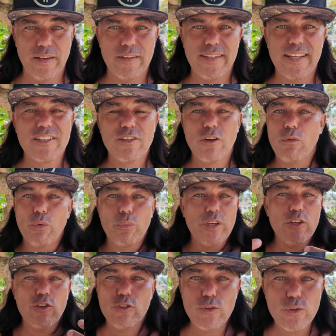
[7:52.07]
That's not what
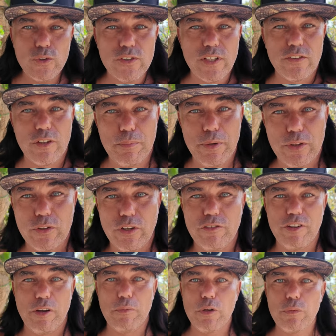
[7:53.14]
we choose as the Bitcoin
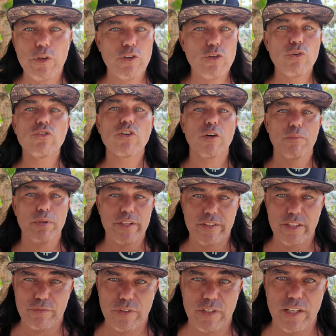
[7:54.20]
family. We choose a complete
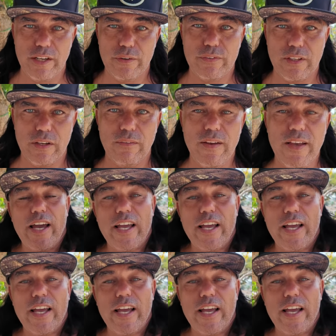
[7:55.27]
different lifestyle.